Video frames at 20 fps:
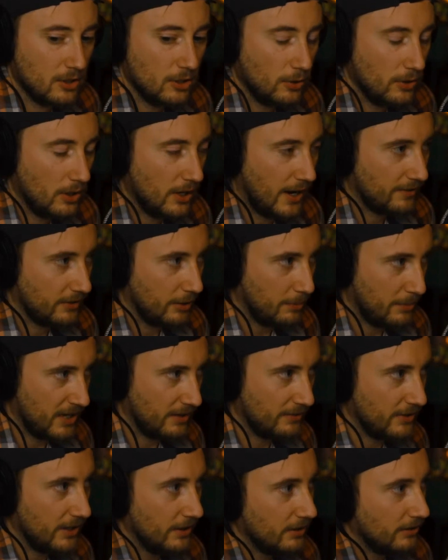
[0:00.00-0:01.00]
you have to
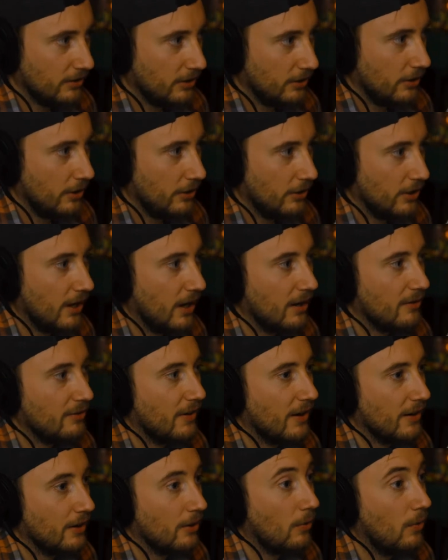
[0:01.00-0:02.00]
pivot, you got to
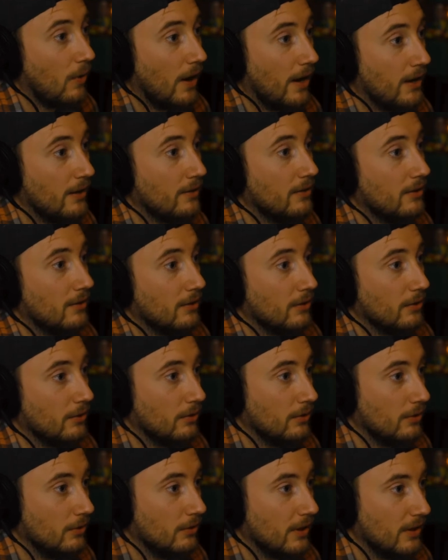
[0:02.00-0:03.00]
find a way
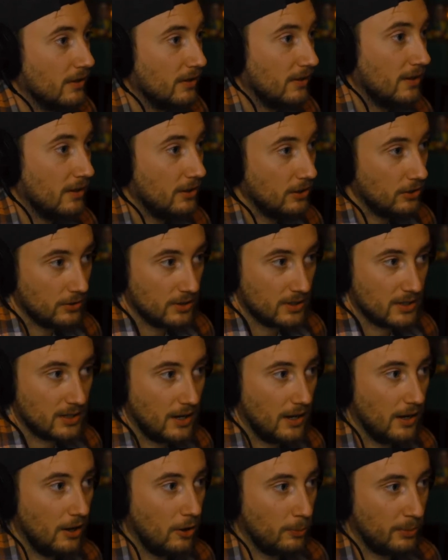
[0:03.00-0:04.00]
to continue to
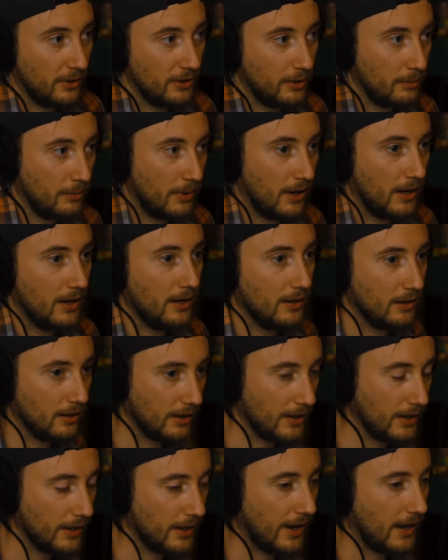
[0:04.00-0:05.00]
stay open, but
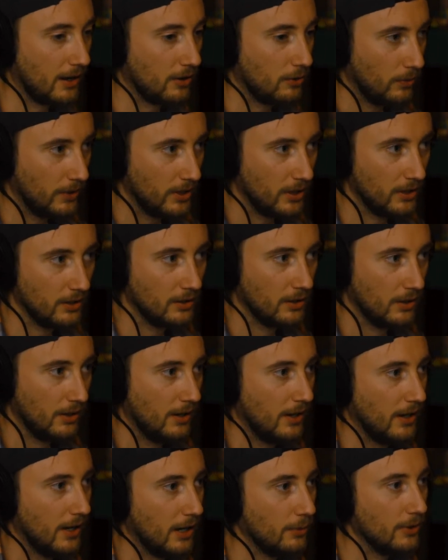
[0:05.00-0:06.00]
like, how do we
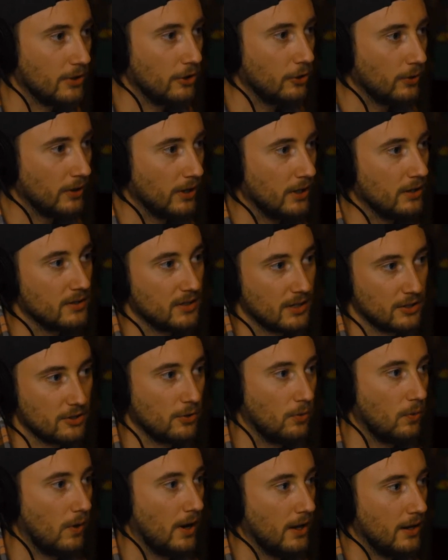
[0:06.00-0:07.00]
do it in such
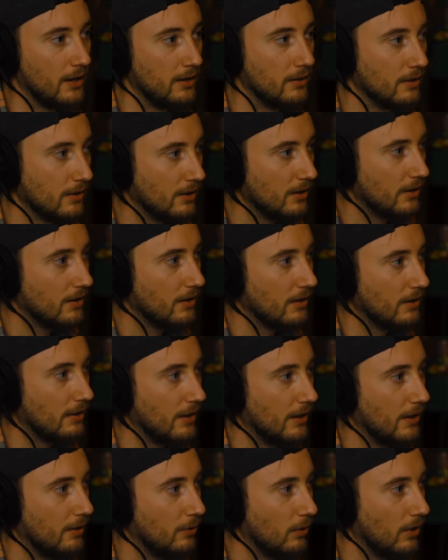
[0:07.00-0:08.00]
a way
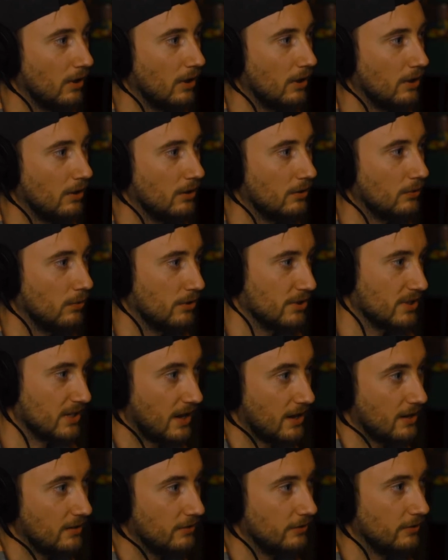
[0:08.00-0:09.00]
that we're
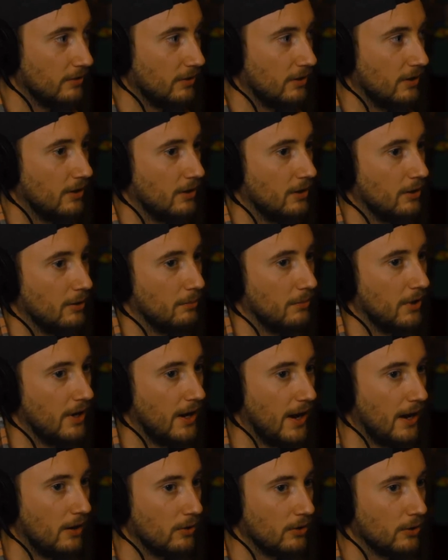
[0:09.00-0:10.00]
safe,
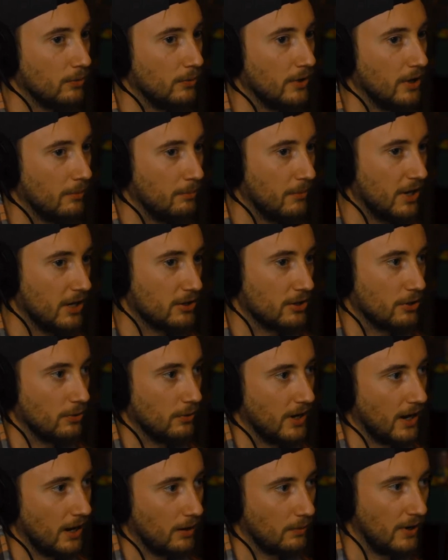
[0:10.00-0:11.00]
but how can we make sure
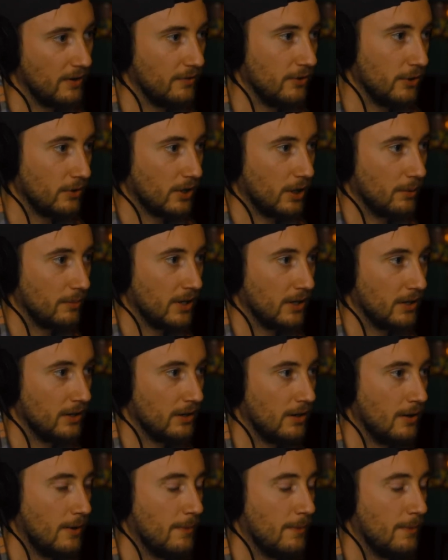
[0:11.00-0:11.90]
we got revenue coming in?